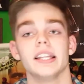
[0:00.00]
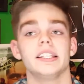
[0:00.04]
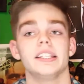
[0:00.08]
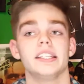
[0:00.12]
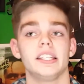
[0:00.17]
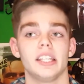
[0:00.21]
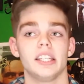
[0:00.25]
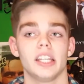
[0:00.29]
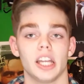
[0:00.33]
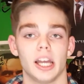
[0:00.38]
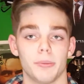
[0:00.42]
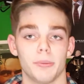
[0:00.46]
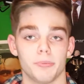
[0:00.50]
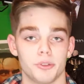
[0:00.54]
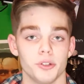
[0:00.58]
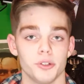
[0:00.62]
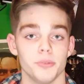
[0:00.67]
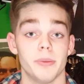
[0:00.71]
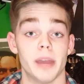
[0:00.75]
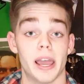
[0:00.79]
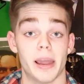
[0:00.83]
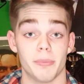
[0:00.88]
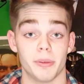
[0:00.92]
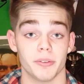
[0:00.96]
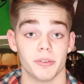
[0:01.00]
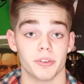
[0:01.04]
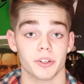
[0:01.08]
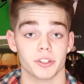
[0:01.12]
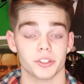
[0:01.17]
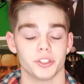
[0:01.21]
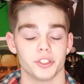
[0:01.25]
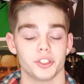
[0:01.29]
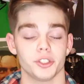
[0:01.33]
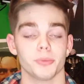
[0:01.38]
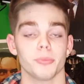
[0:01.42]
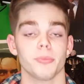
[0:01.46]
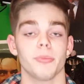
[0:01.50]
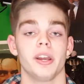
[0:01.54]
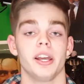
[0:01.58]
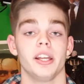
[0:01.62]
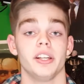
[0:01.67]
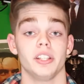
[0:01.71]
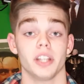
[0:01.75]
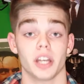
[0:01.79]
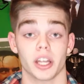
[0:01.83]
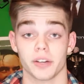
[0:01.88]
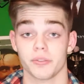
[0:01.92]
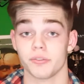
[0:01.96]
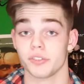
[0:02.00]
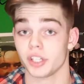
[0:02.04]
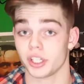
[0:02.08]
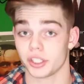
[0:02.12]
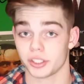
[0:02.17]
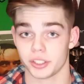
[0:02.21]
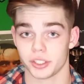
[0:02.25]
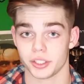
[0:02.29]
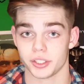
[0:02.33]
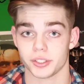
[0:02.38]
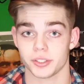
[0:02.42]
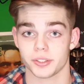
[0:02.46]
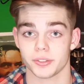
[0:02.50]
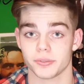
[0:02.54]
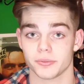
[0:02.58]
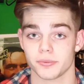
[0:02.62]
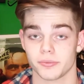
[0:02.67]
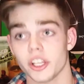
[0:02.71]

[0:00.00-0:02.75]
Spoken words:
leading up to Batman vs. Superman: Dawn of Justice.